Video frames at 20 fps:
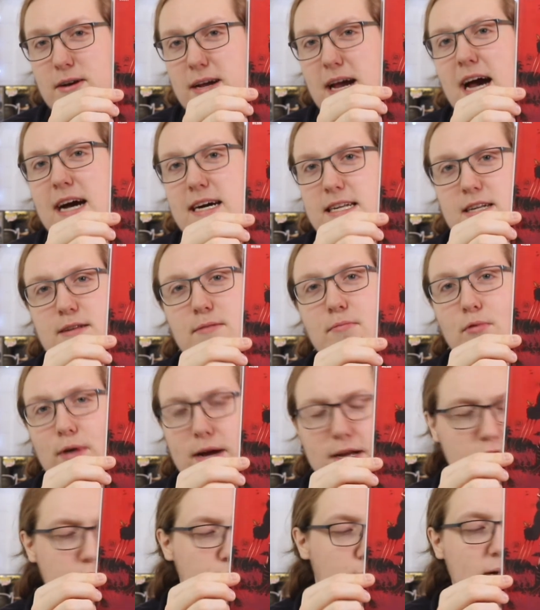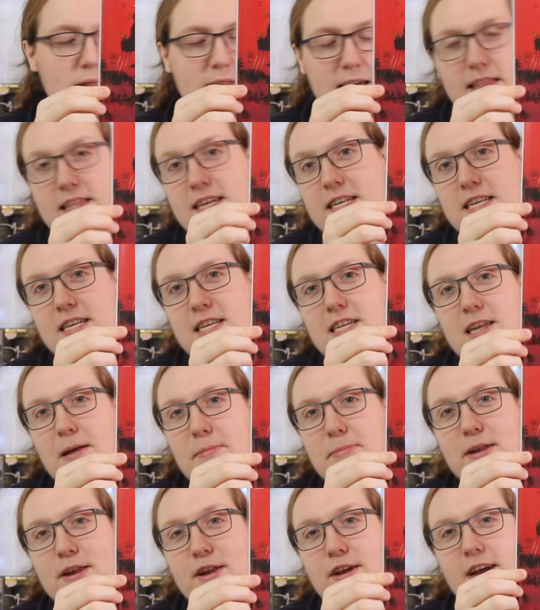It has some weight to it. Like this is
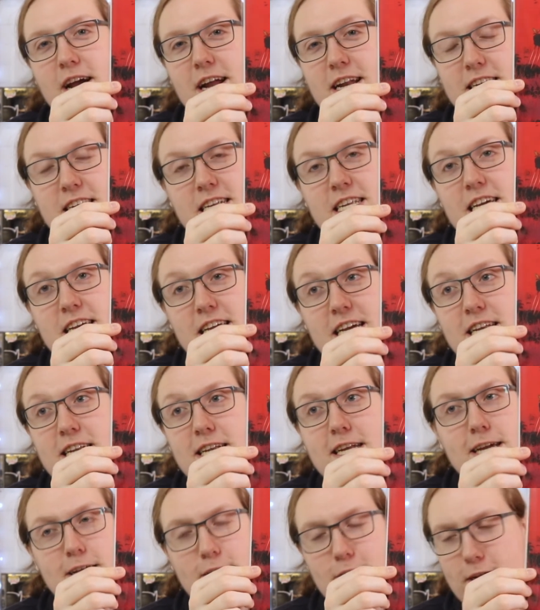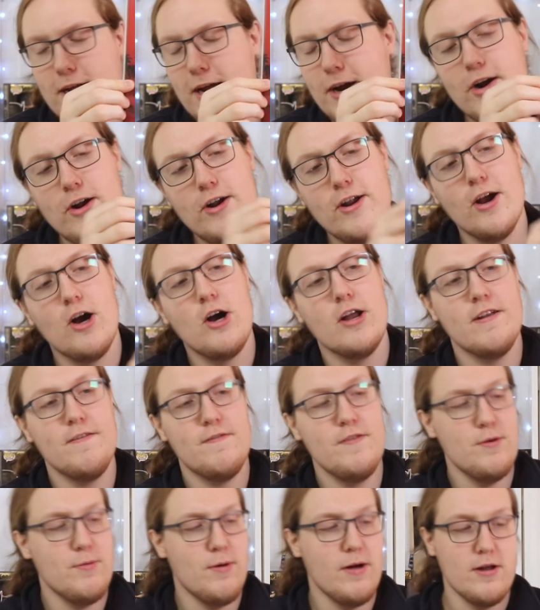something you gotta sneak into your carry-on
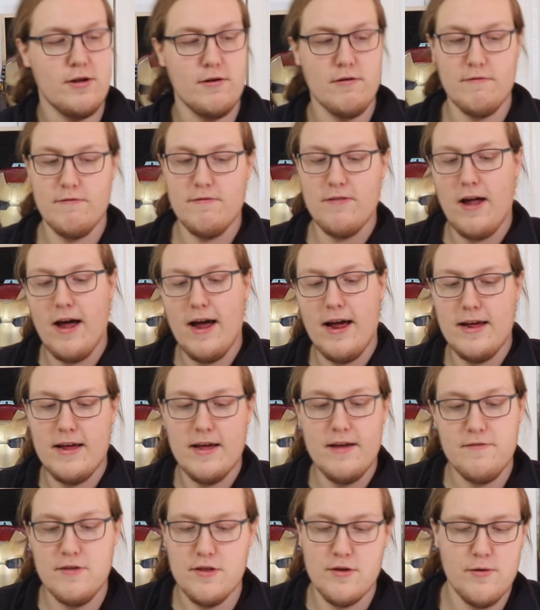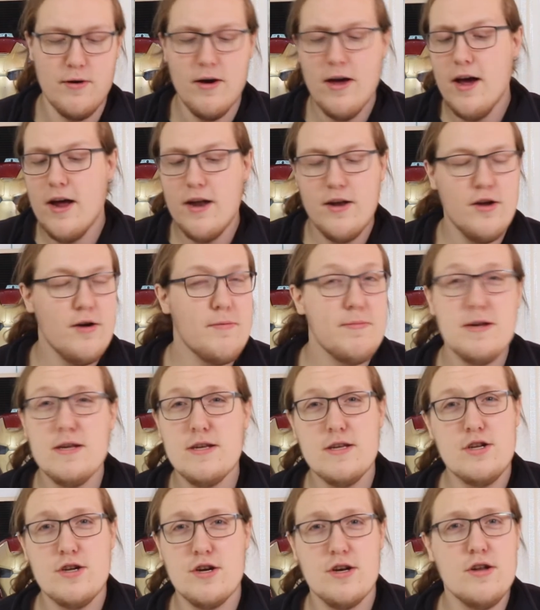if you want to go flying. Even though
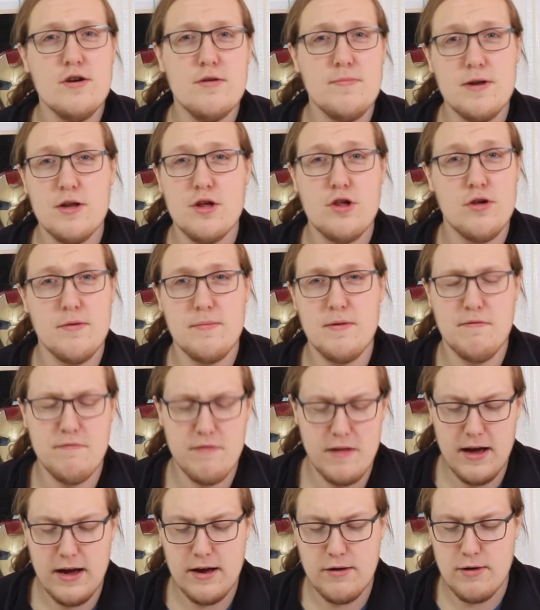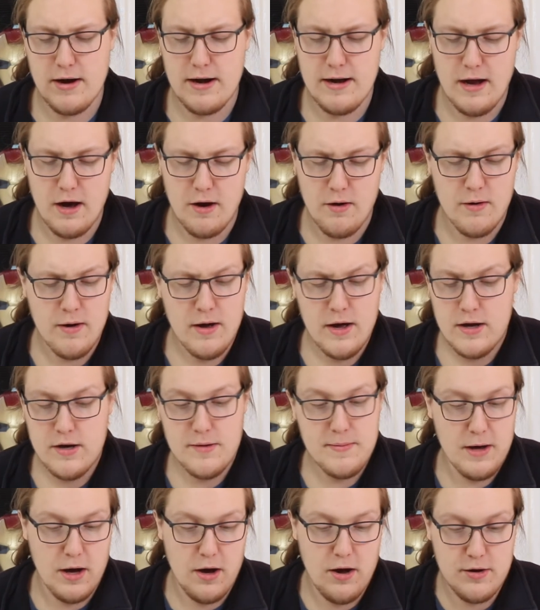nobody should be flying right now, to
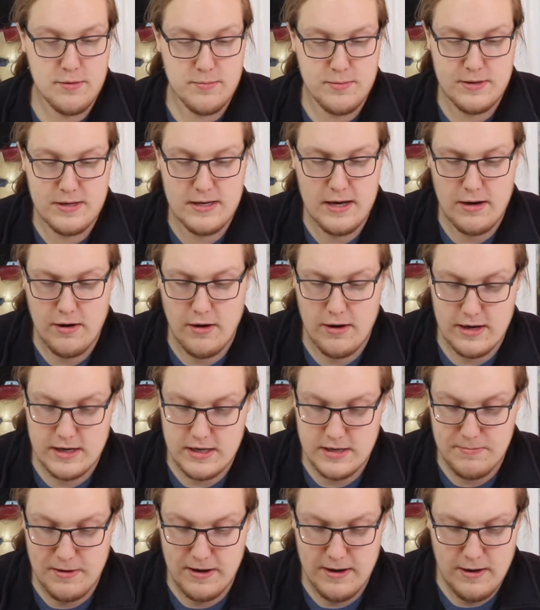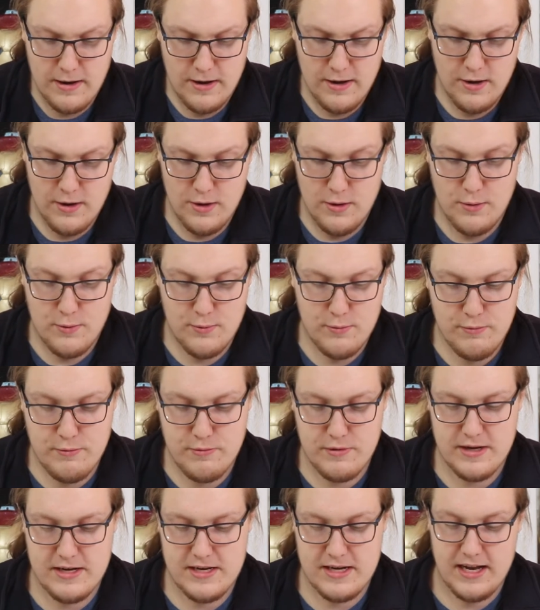be 100% honest. But ooh,
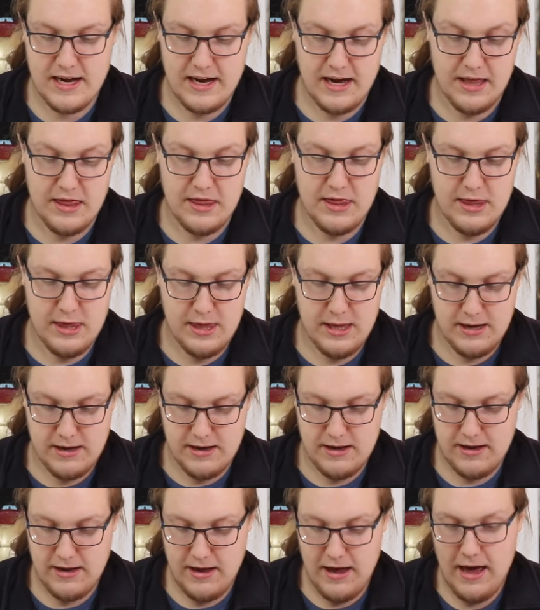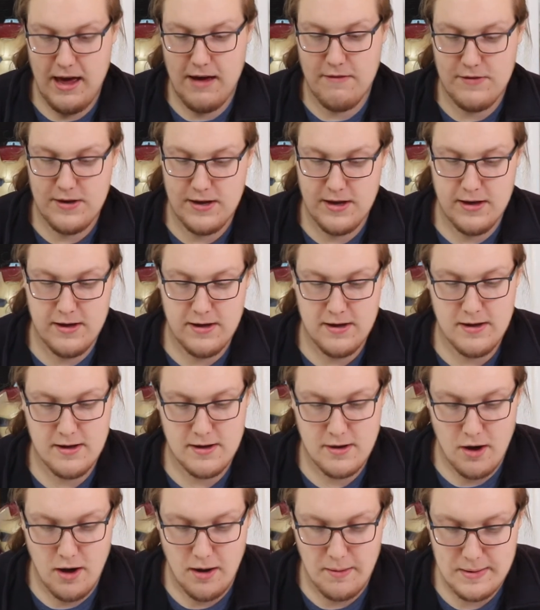this is like a thick, heavy
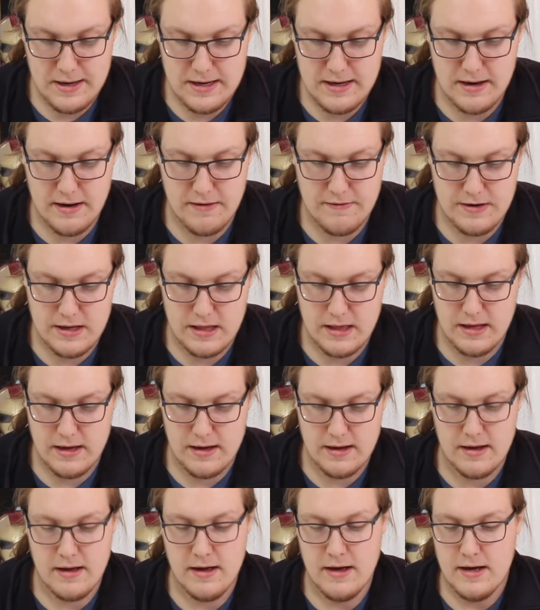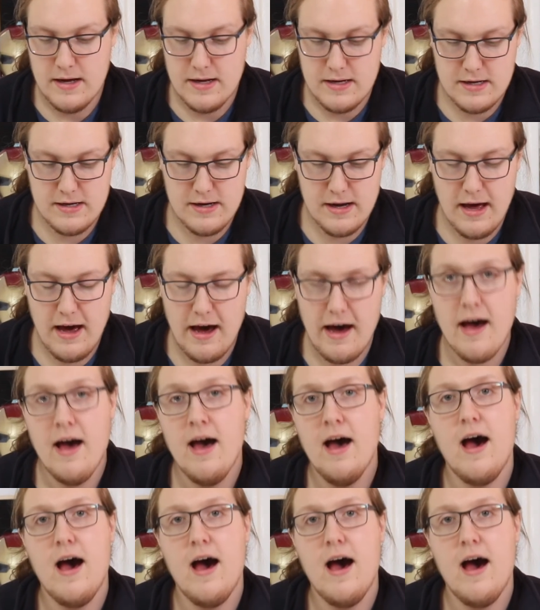comic and everything. So yeah.